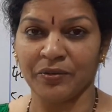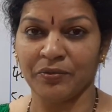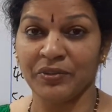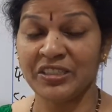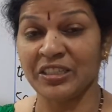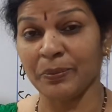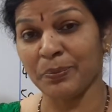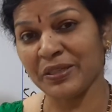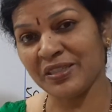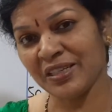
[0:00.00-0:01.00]
which
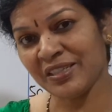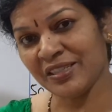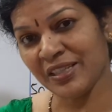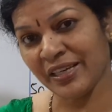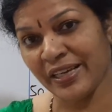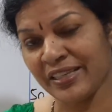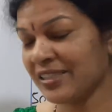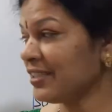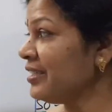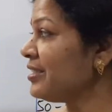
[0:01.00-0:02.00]
represents the
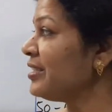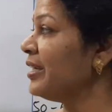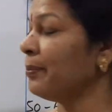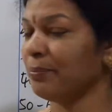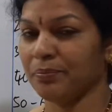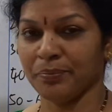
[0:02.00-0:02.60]
x is m.